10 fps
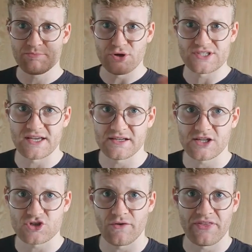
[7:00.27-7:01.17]

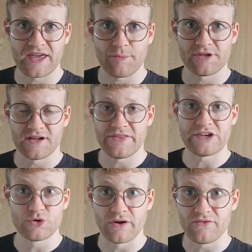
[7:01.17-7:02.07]
percentage of the capital that
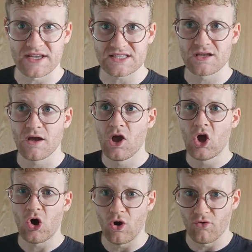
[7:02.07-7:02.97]
you invest
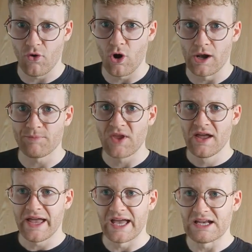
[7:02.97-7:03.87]
overall
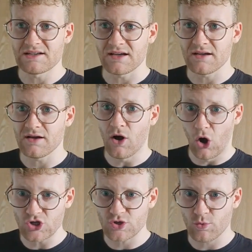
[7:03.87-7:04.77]
and
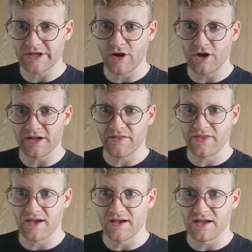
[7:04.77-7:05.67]
also what i learned in
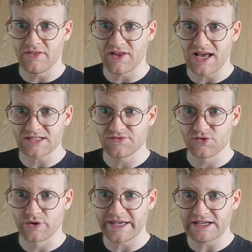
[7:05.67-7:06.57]
the in the last few
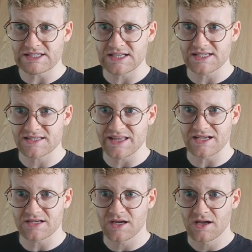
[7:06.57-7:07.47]
years is
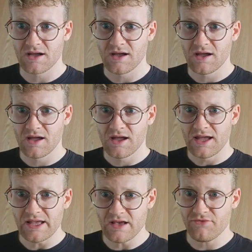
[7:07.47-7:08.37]
that
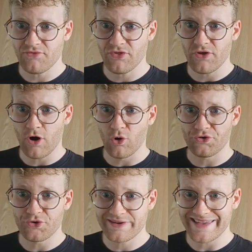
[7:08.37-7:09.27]
even though
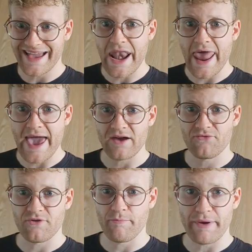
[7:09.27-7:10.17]
you can
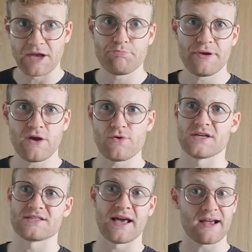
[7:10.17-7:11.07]
have bad
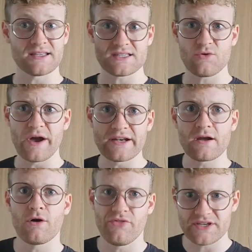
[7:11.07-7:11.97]
periods, like I see right
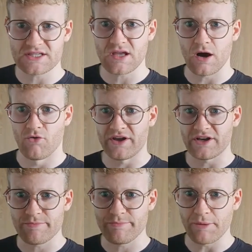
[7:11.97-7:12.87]
now in this account, there's
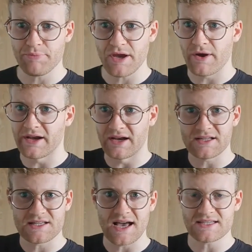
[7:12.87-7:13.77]
a bad period and
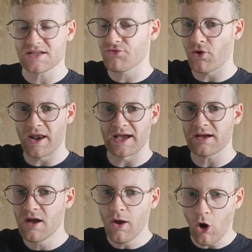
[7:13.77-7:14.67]
it's lasting for like
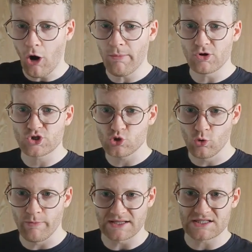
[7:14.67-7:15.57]
almost two
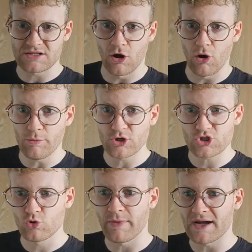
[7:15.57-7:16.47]
months now. Almost
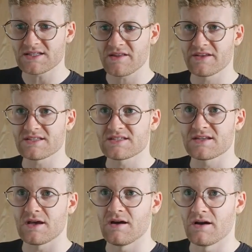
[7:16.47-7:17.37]
two months. This is,
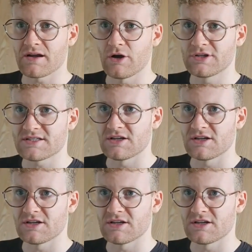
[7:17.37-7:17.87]
uh, account is in a